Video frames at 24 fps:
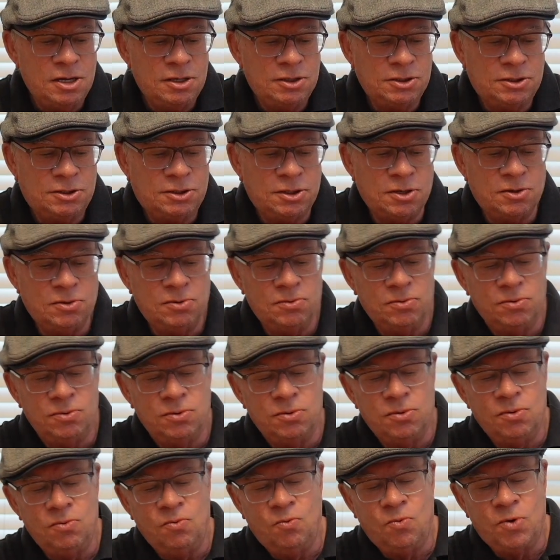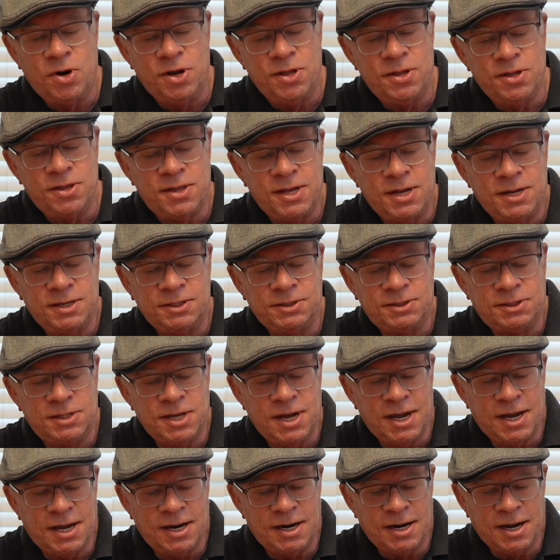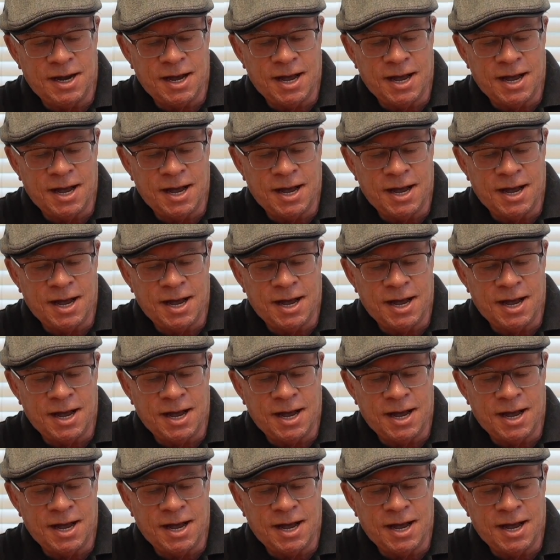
So one of the things that